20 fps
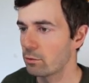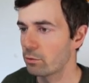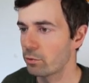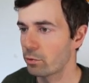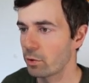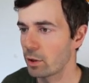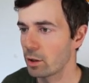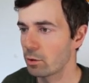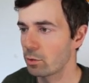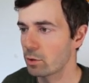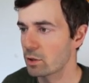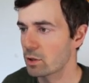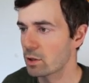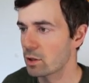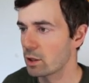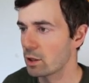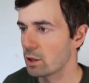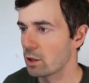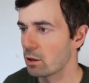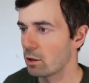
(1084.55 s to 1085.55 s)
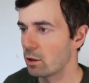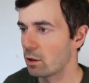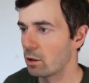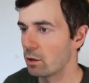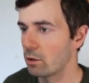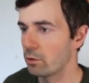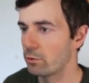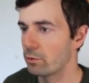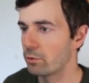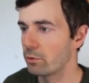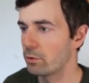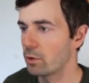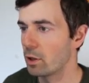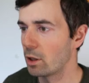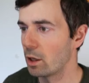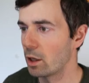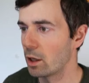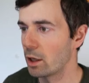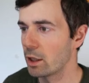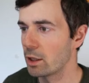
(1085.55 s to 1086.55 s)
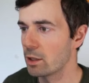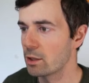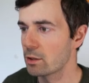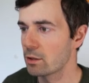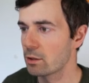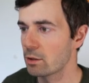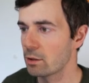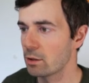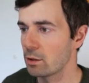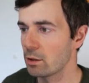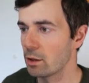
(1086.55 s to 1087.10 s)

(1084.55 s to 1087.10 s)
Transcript: frequency of the lines